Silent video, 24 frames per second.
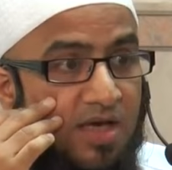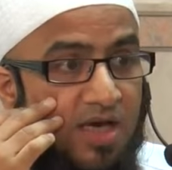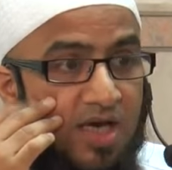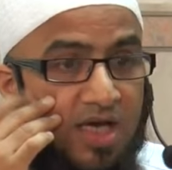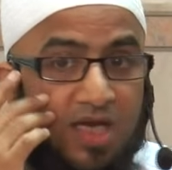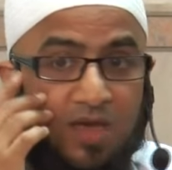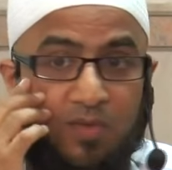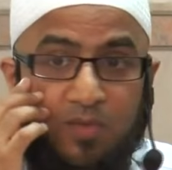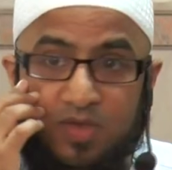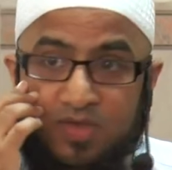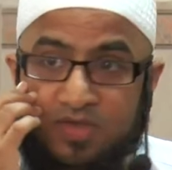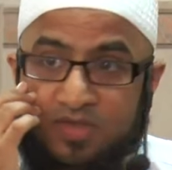
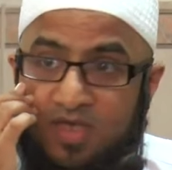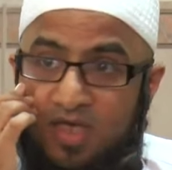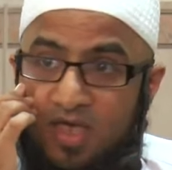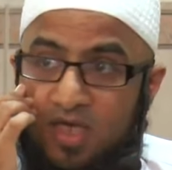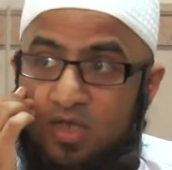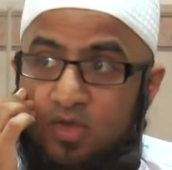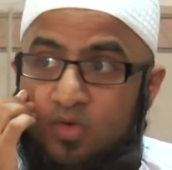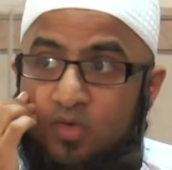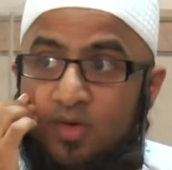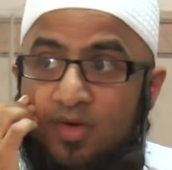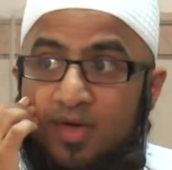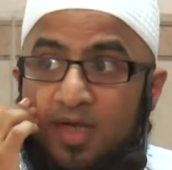And I will
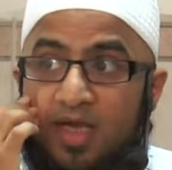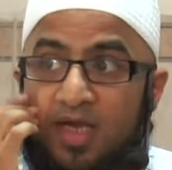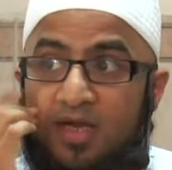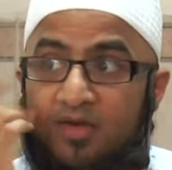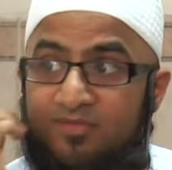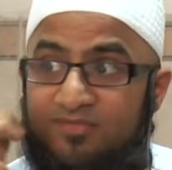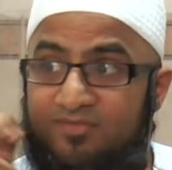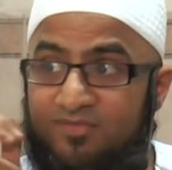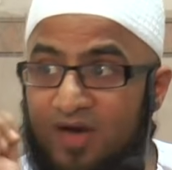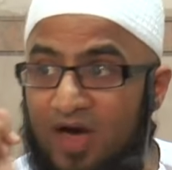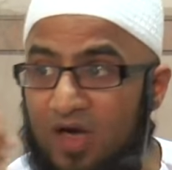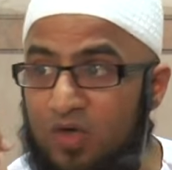tell you, and I
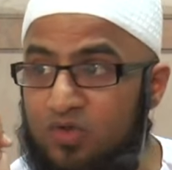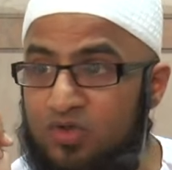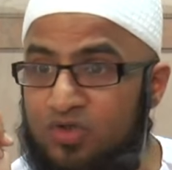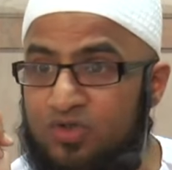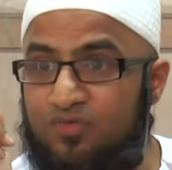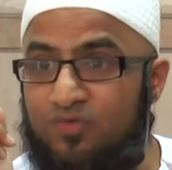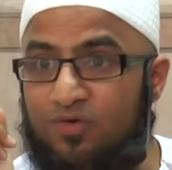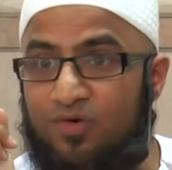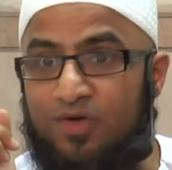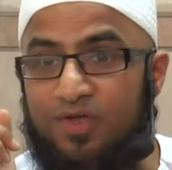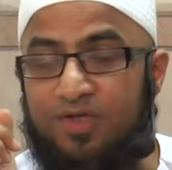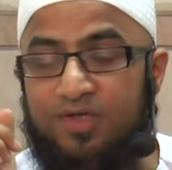can
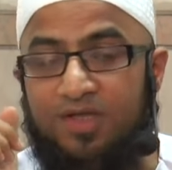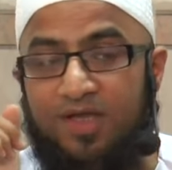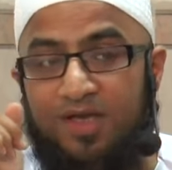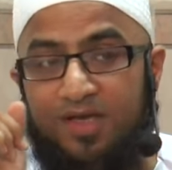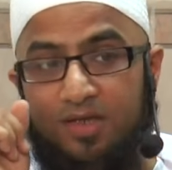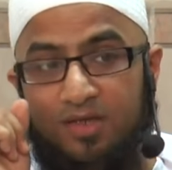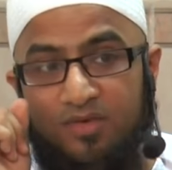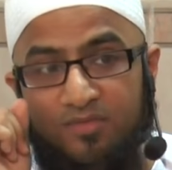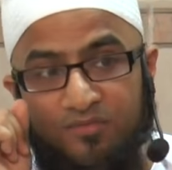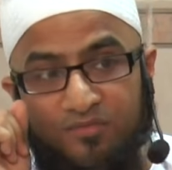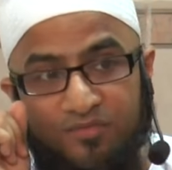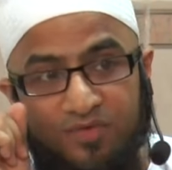vouch for it, that
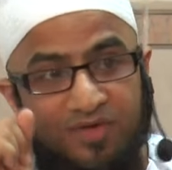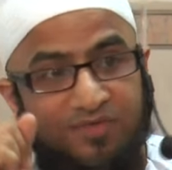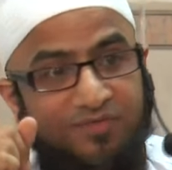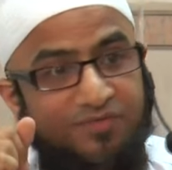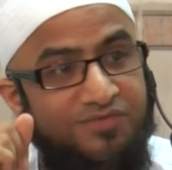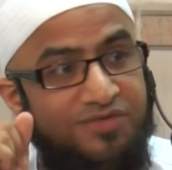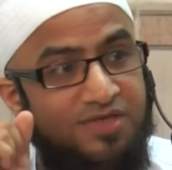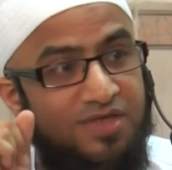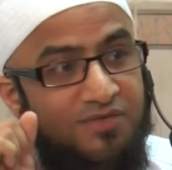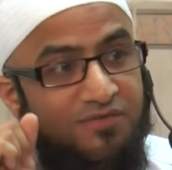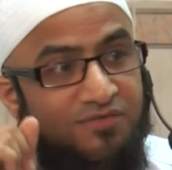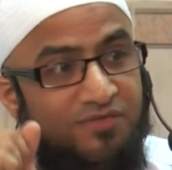in
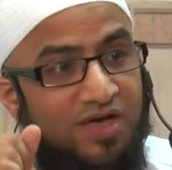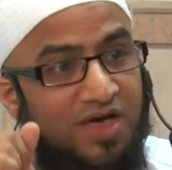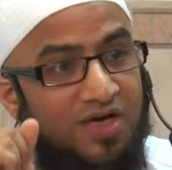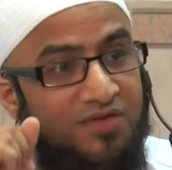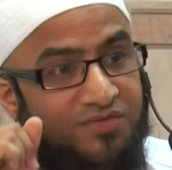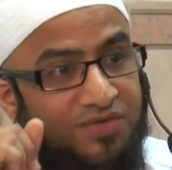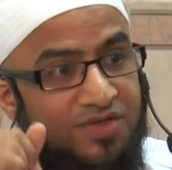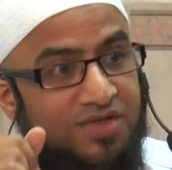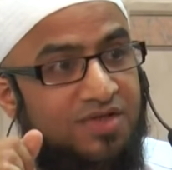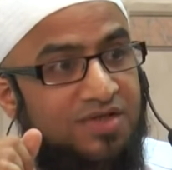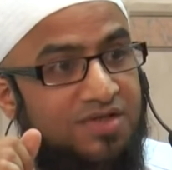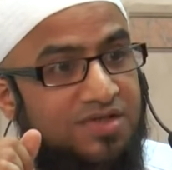
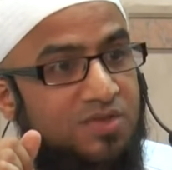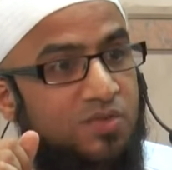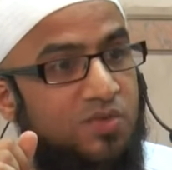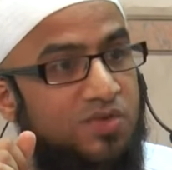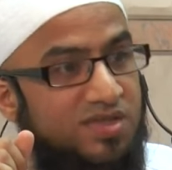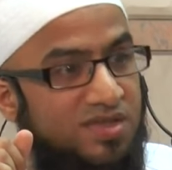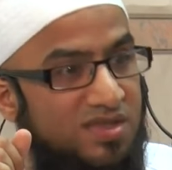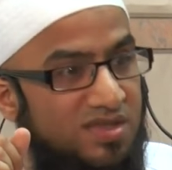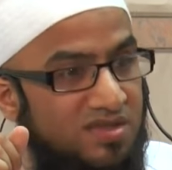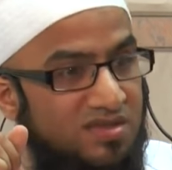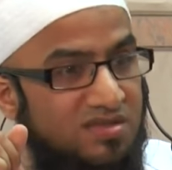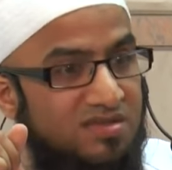55 years, he
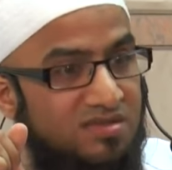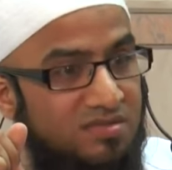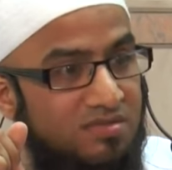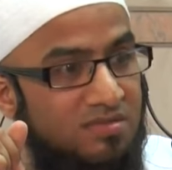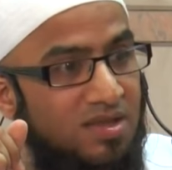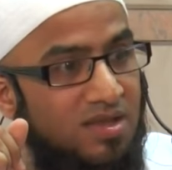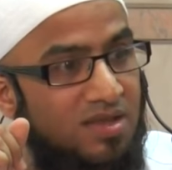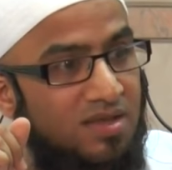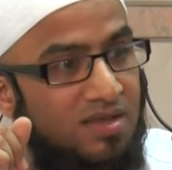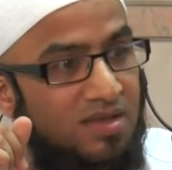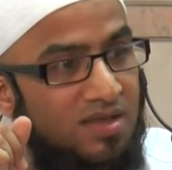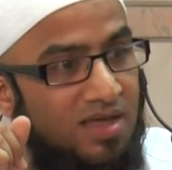was in his
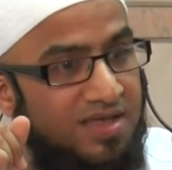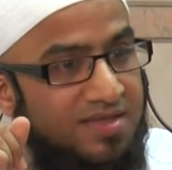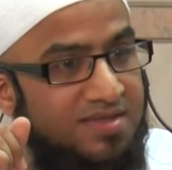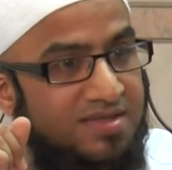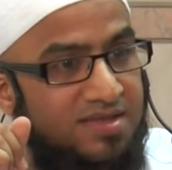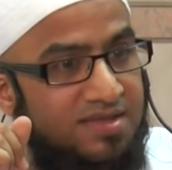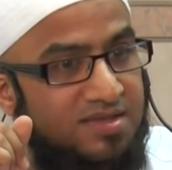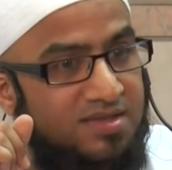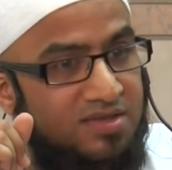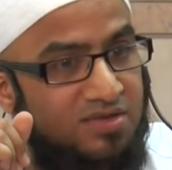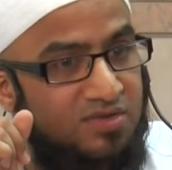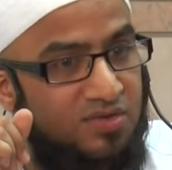late
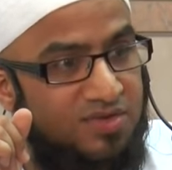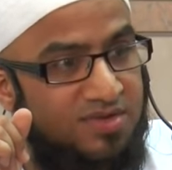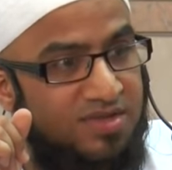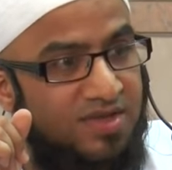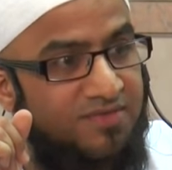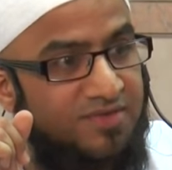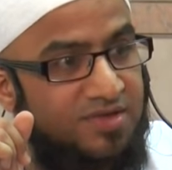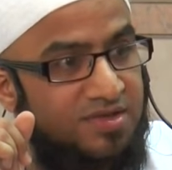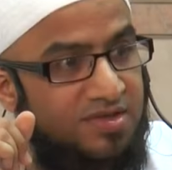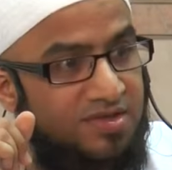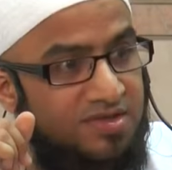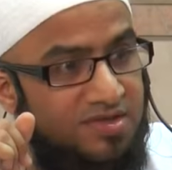60s or
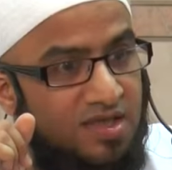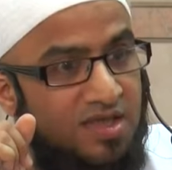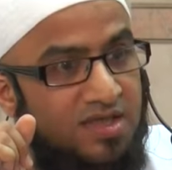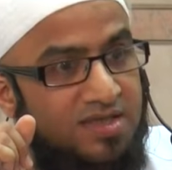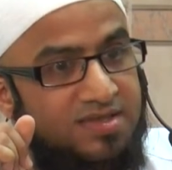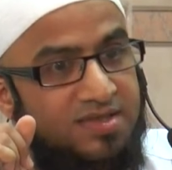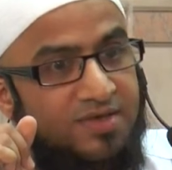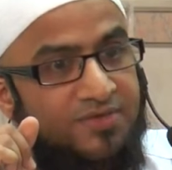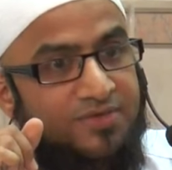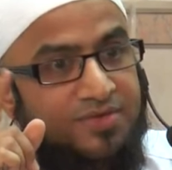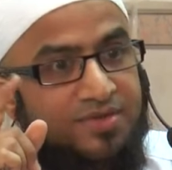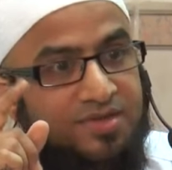70s, early
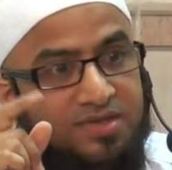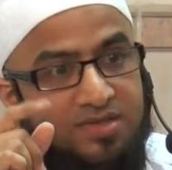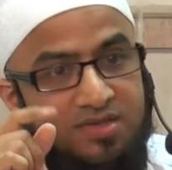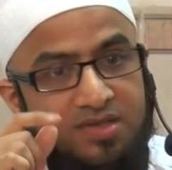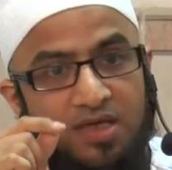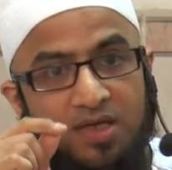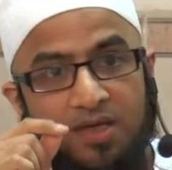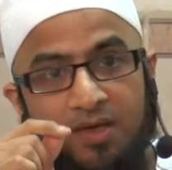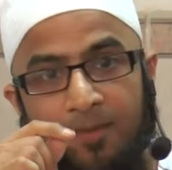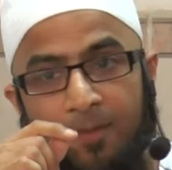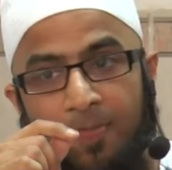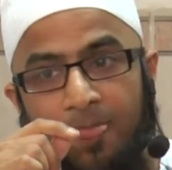70s,
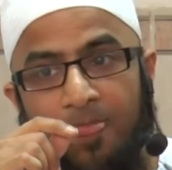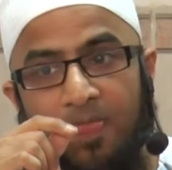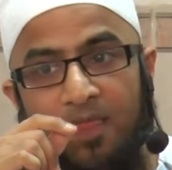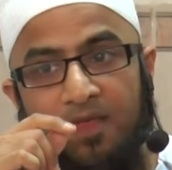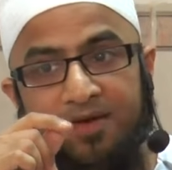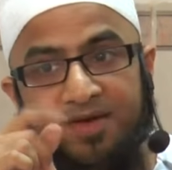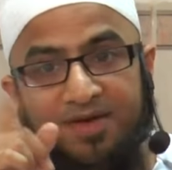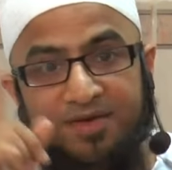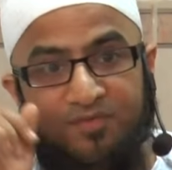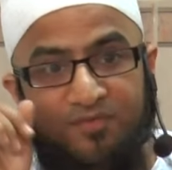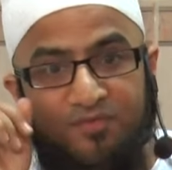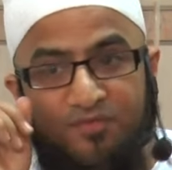
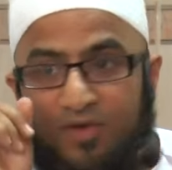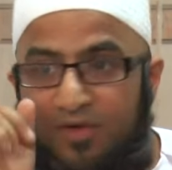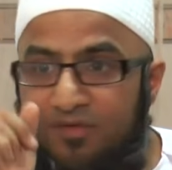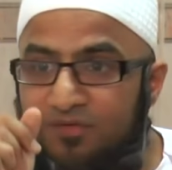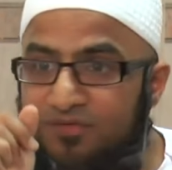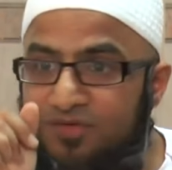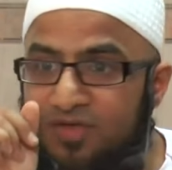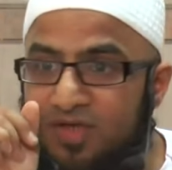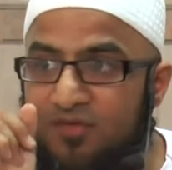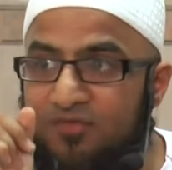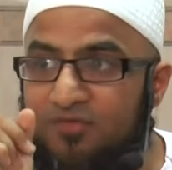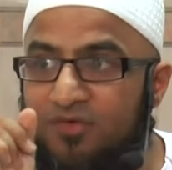in
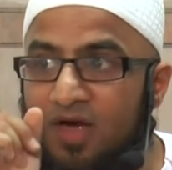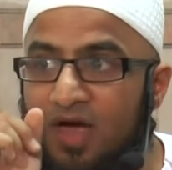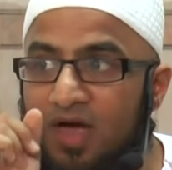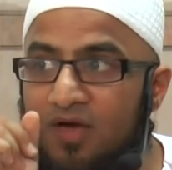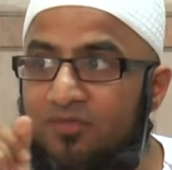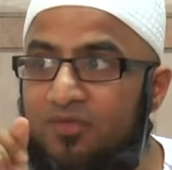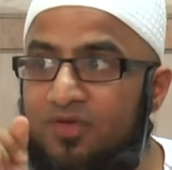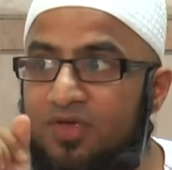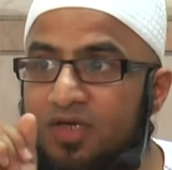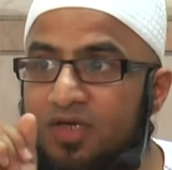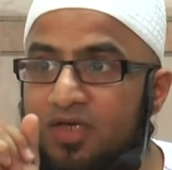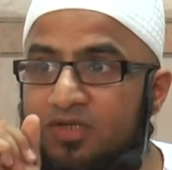
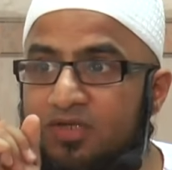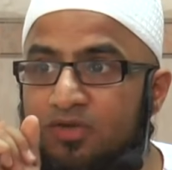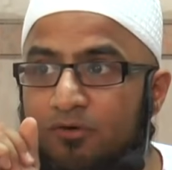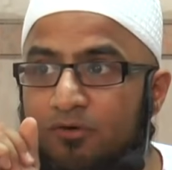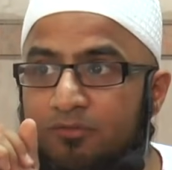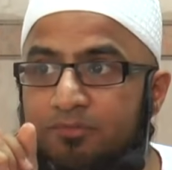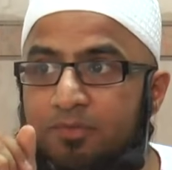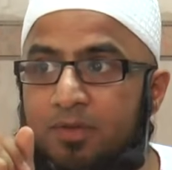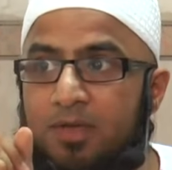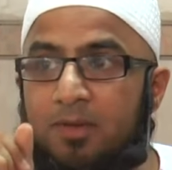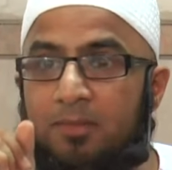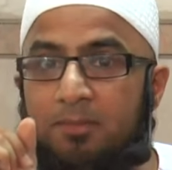55 years
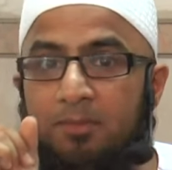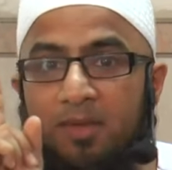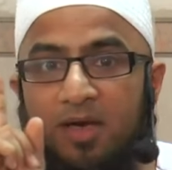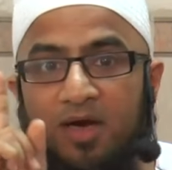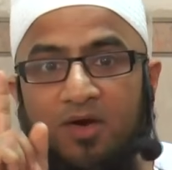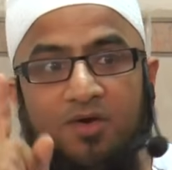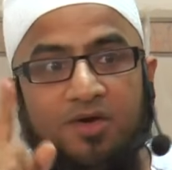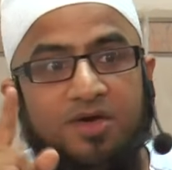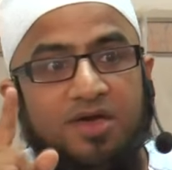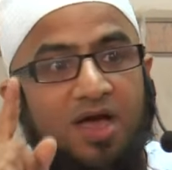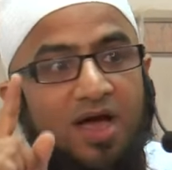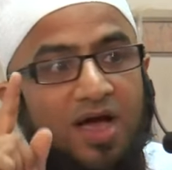of being
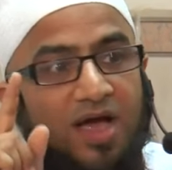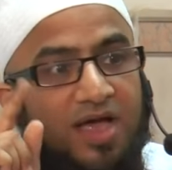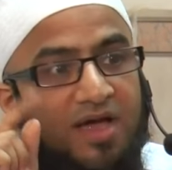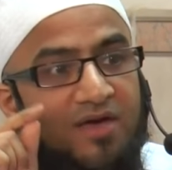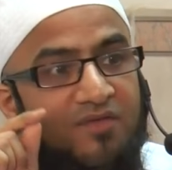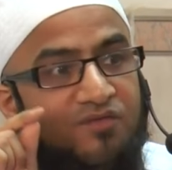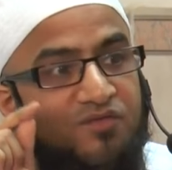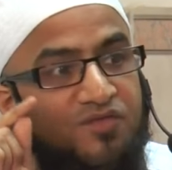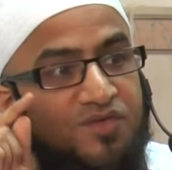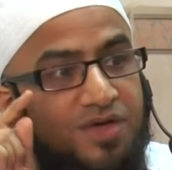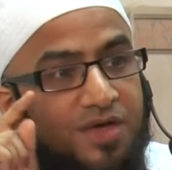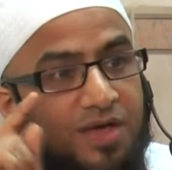married, I
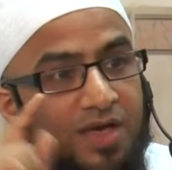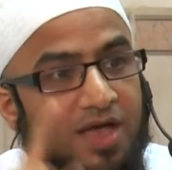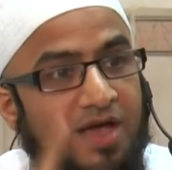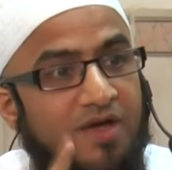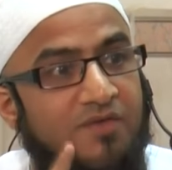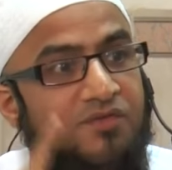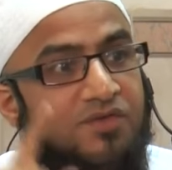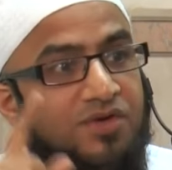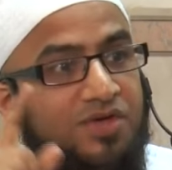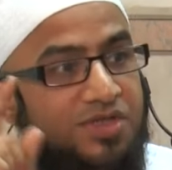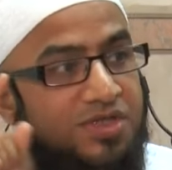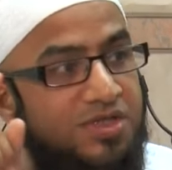have
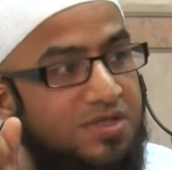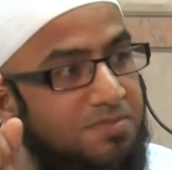never